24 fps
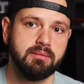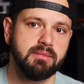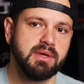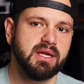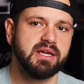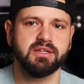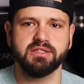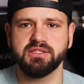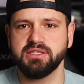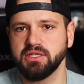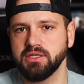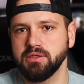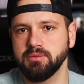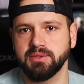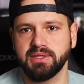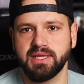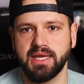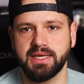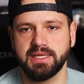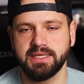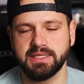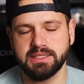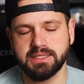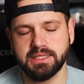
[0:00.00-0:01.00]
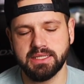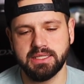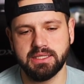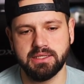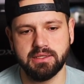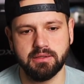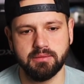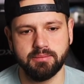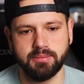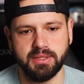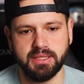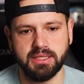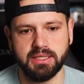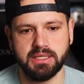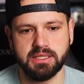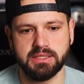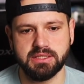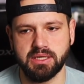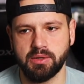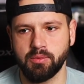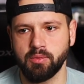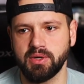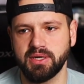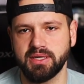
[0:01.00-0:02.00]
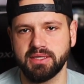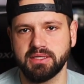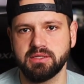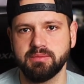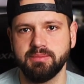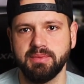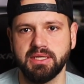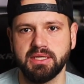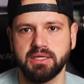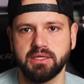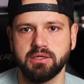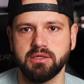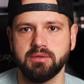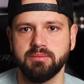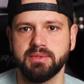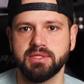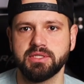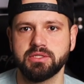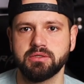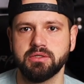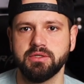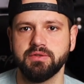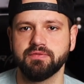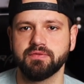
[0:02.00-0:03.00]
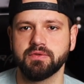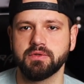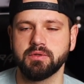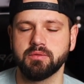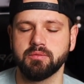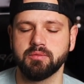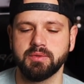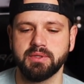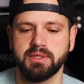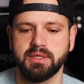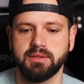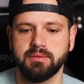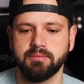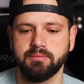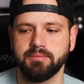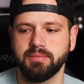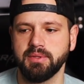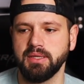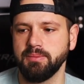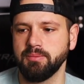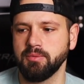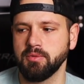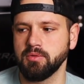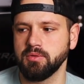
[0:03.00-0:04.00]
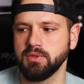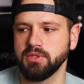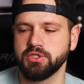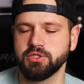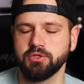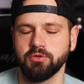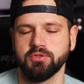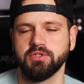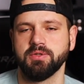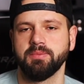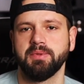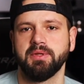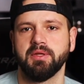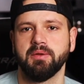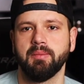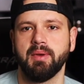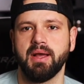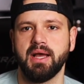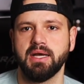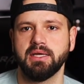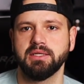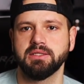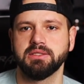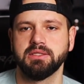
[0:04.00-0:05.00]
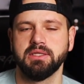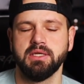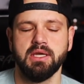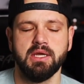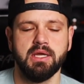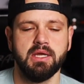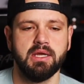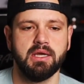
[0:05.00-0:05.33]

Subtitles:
I'm not going to tell you what that is here because I want it to be a good mystery for when people, it shows up in their box.